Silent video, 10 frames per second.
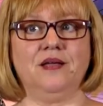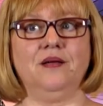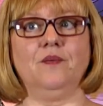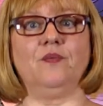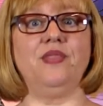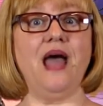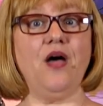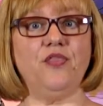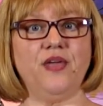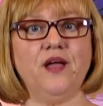Well, now
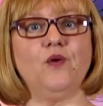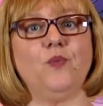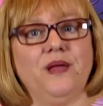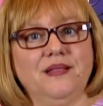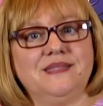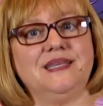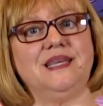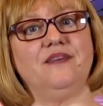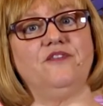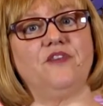they're willing to
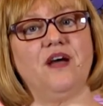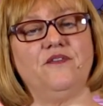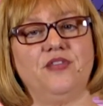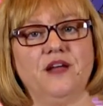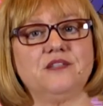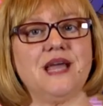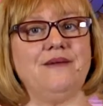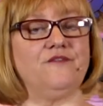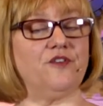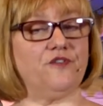give of their
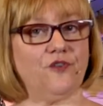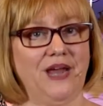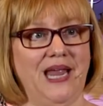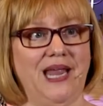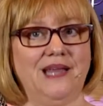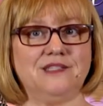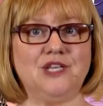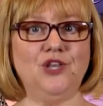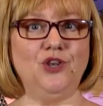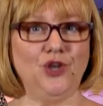time for free to
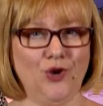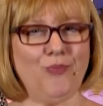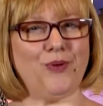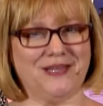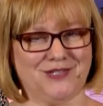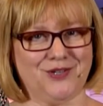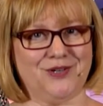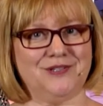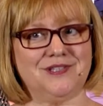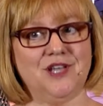new
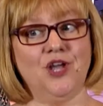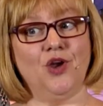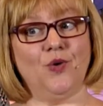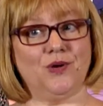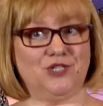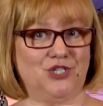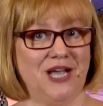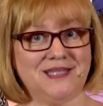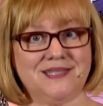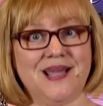printers who are
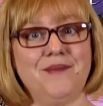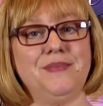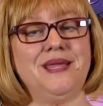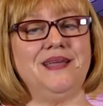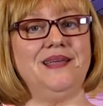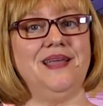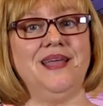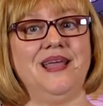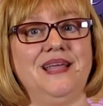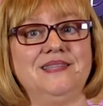just coming
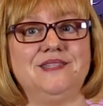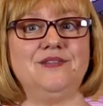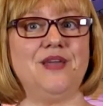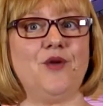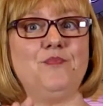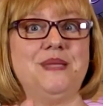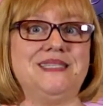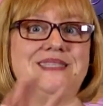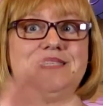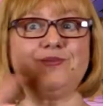into their
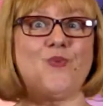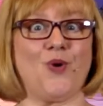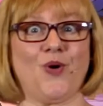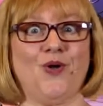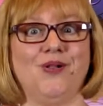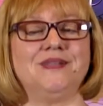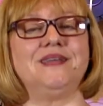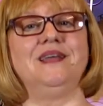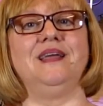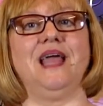business world
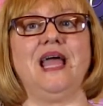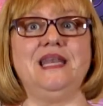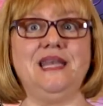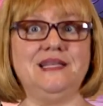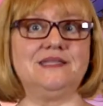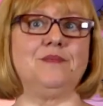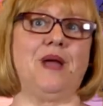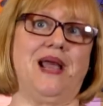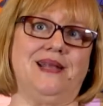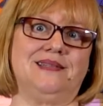and need some
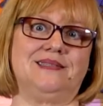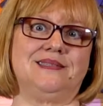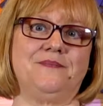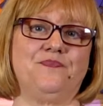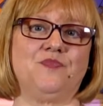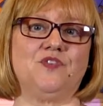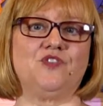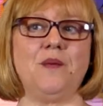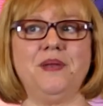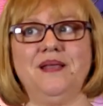guidance.
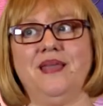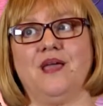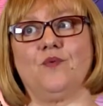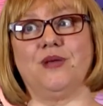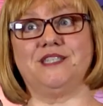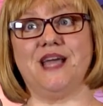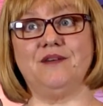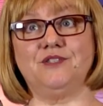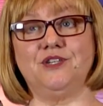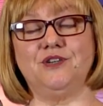Somebody they can reach
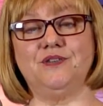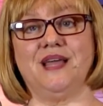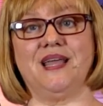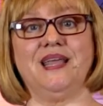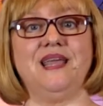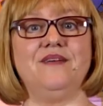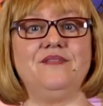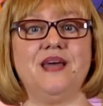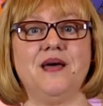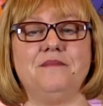out to that can give
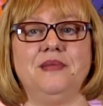them